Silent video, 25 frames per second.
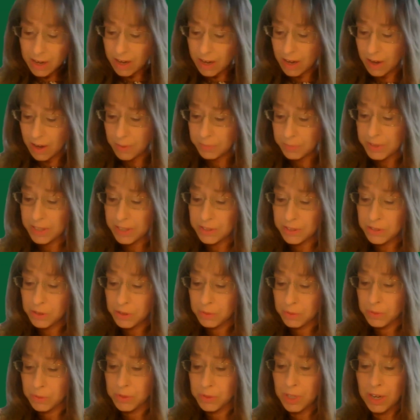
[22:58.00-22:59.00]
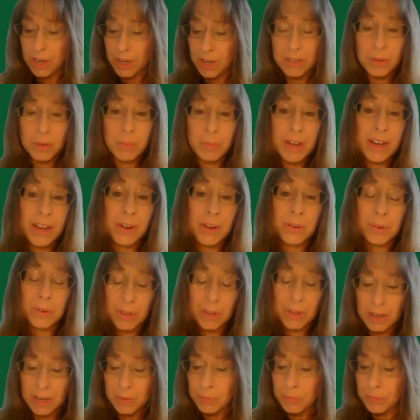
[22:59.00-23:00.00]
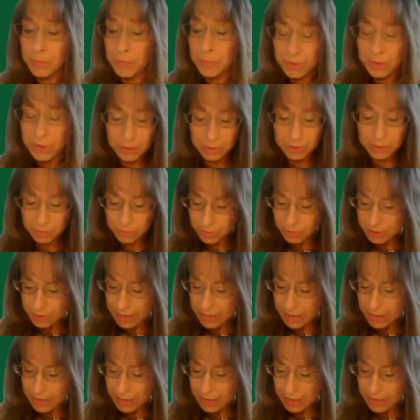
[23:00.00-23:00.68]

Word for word: Um, can you talk about um, the?